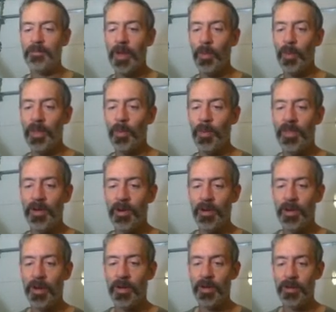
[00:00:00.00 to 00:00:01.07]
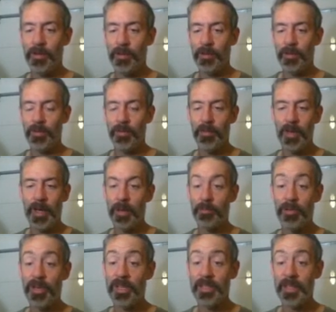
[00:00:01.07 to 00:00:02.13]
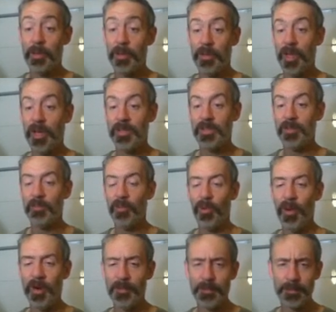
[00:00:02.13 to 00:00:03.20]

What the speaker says: when they're a little pre-assembled custom board.